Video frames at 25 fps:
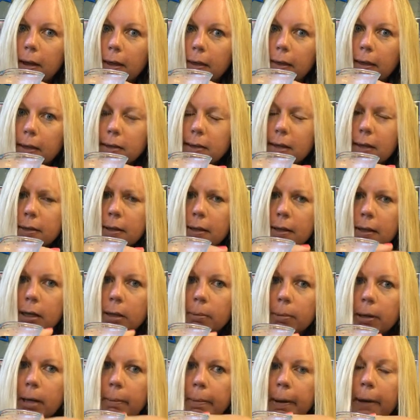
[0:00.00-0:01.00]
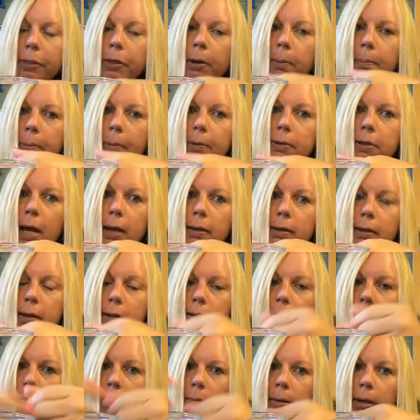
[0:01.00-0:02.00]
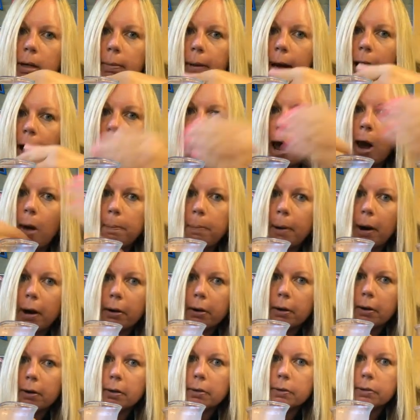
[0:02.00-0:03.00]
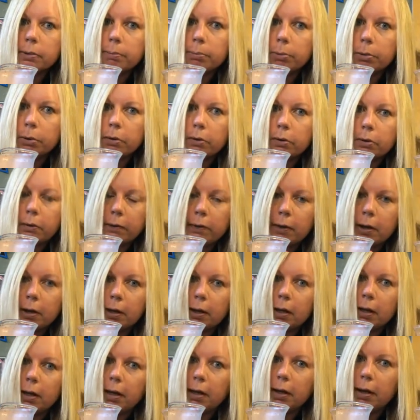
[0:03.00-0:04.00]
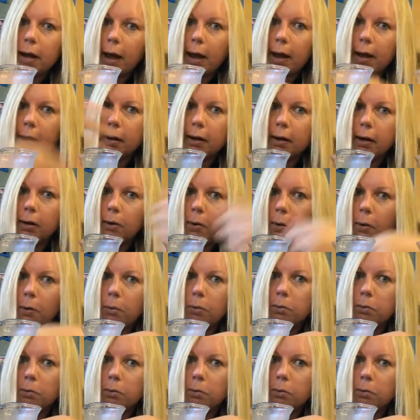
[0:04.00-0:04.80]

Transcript: that tells us a little bit about how particles move in hot and cold